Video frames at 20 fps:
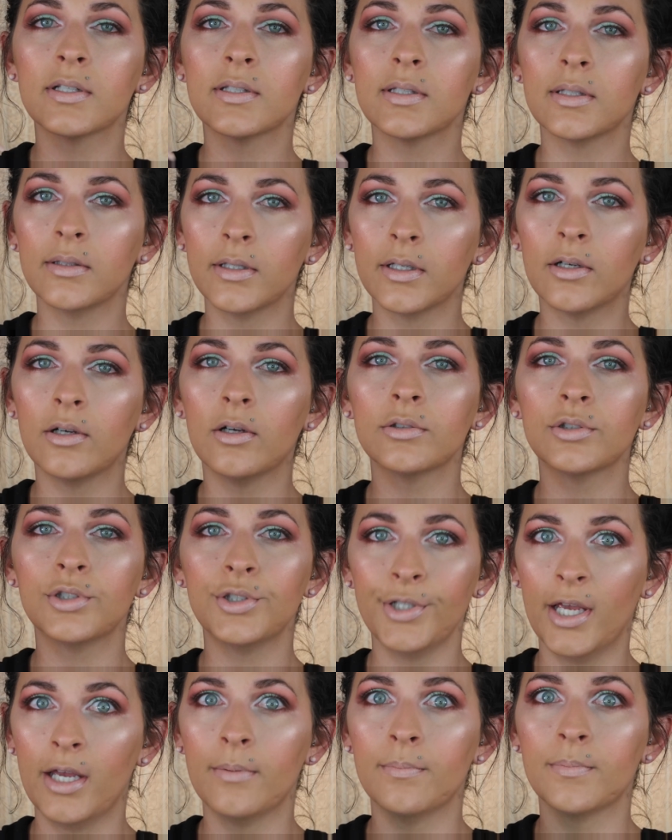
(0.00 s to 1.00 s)
There's
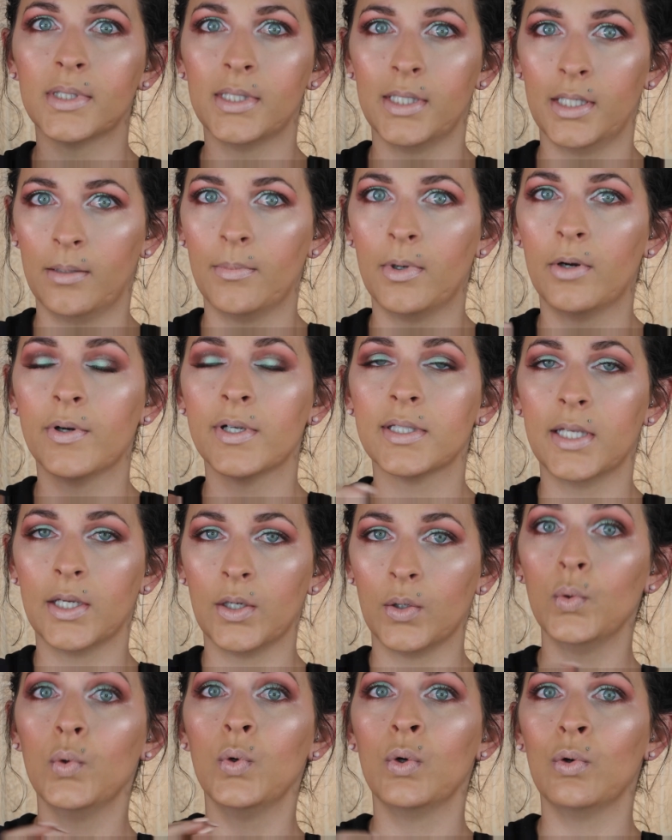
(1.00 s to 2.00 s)
little gems that I'm
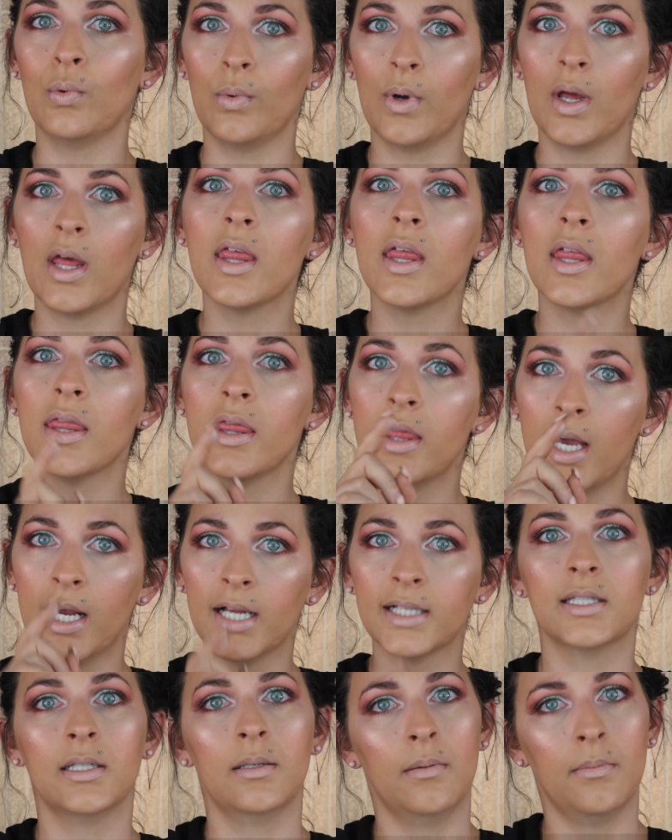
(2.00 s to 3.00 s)
always like, ooh,
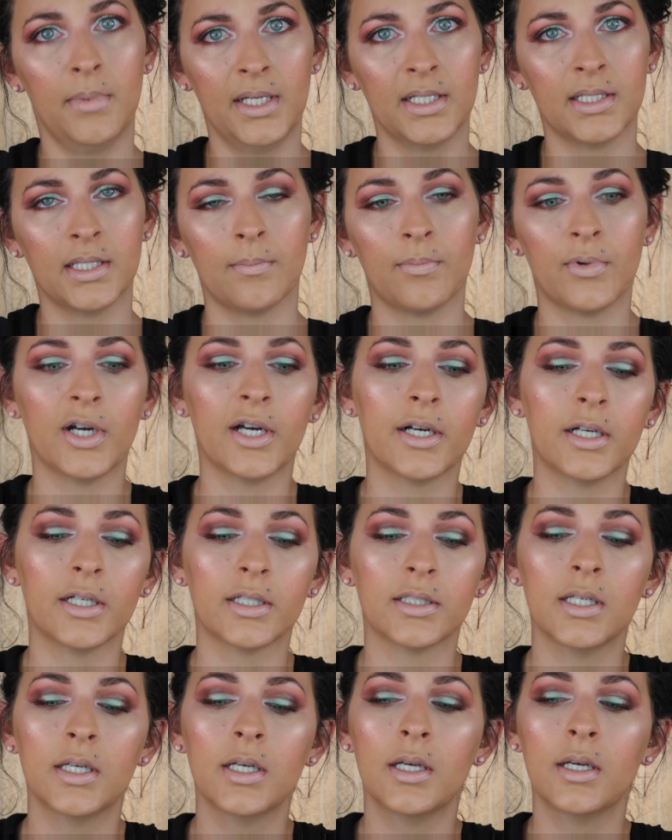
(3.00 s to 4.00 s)
that's an amazing
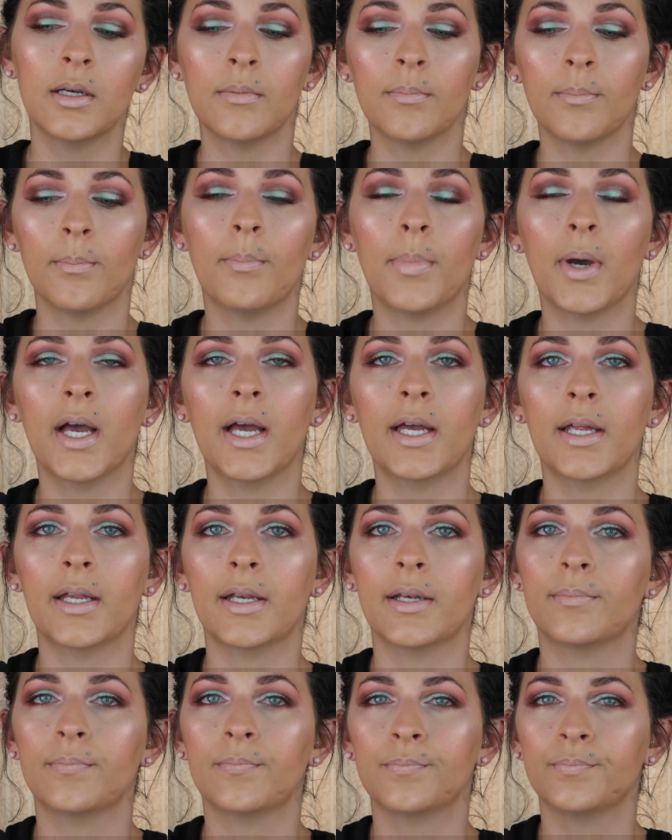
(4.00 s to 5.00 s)
product.
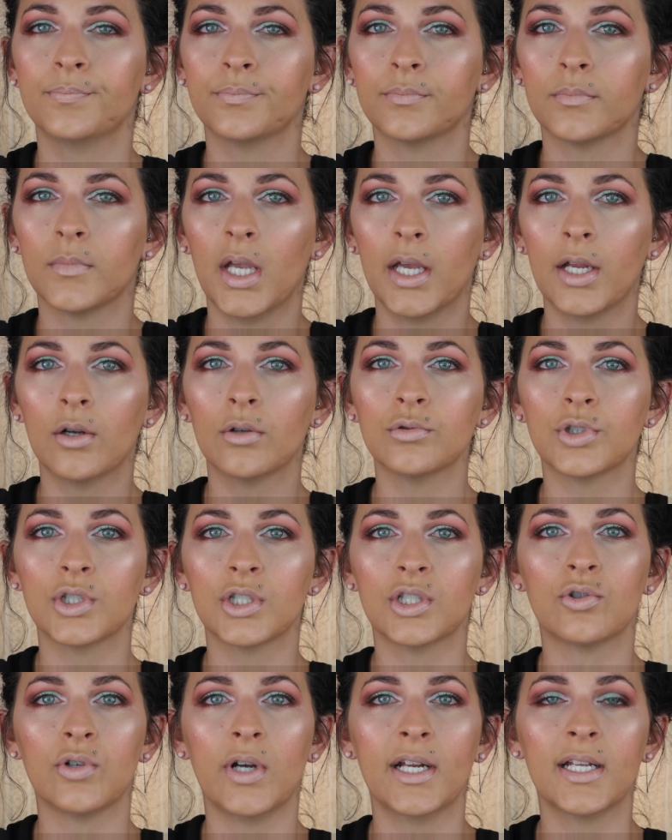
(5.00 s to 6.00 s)
But I
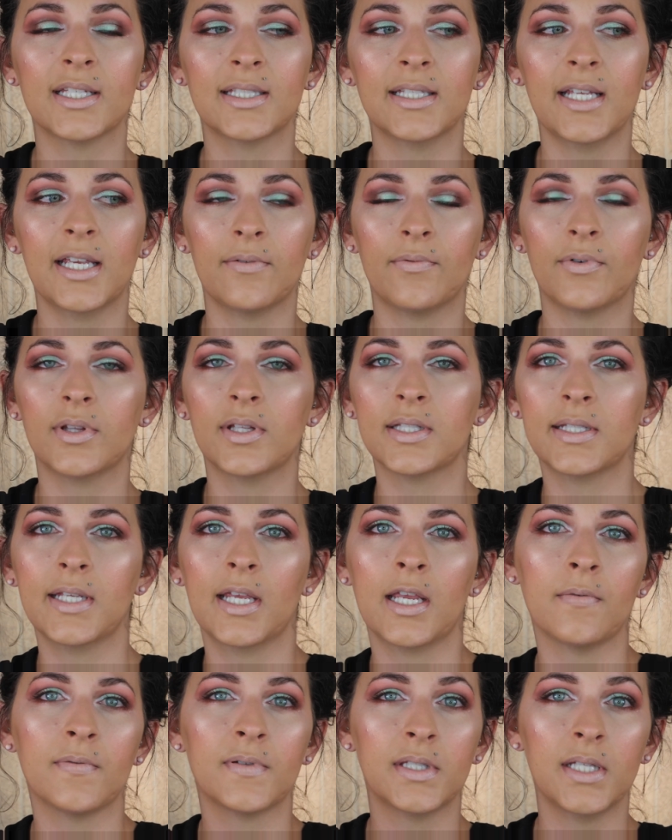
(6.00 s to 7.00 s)
don't just try to say it for
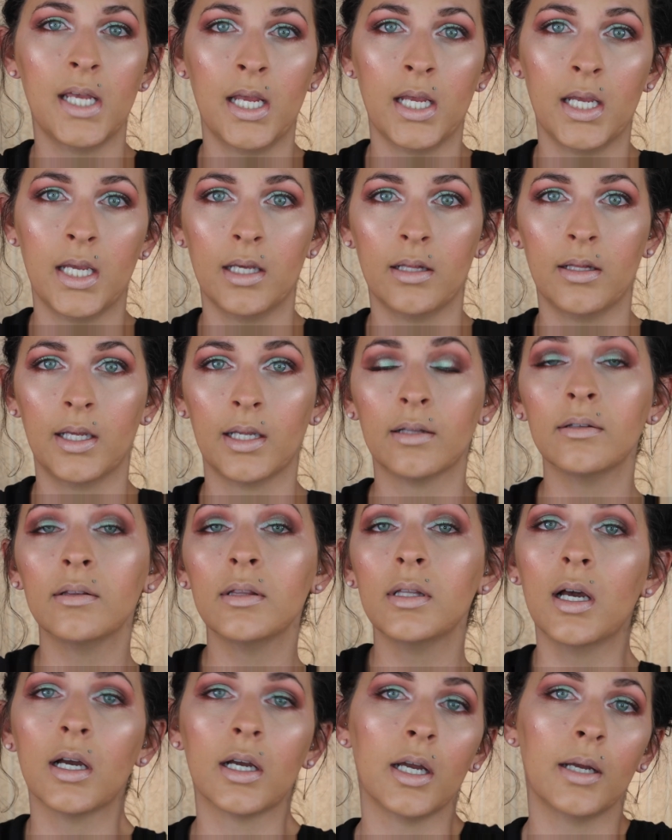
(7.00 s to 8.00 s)
the sake of saying it.
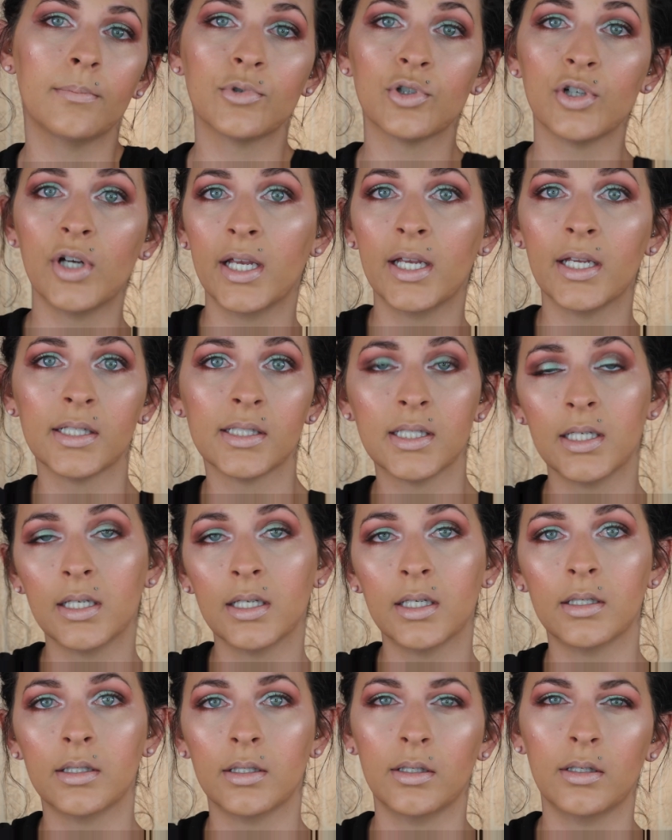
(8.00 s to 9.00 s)
Like, look, I'm
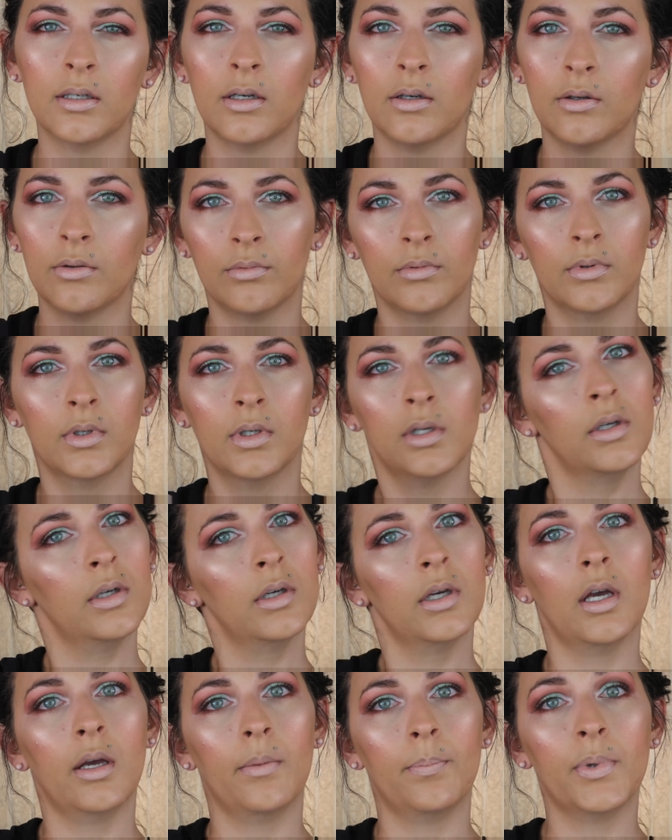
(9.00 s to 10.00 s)
trying to,
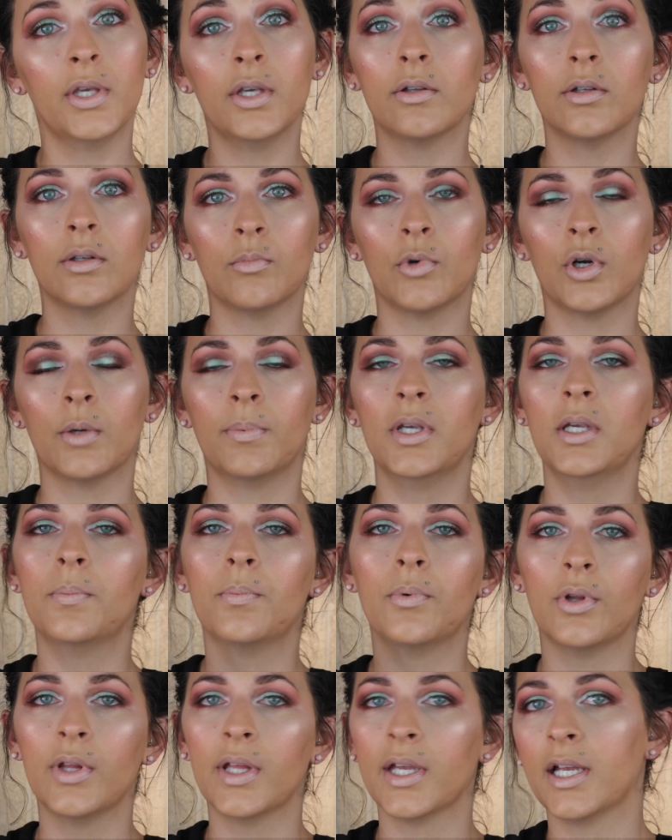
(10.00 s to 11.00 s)
appeal to more
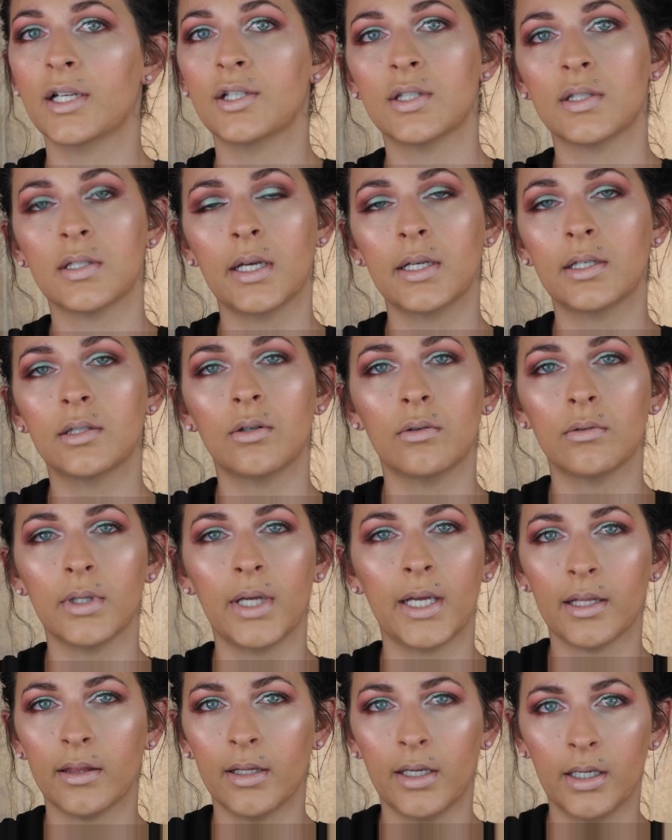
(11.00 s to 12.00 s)
people. Like, I
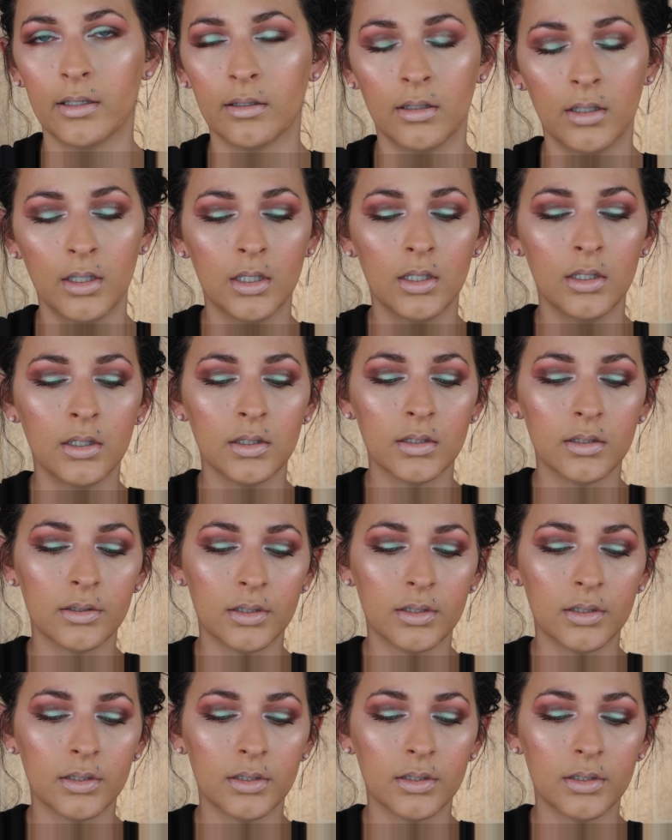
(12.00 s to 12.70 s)
don't like that.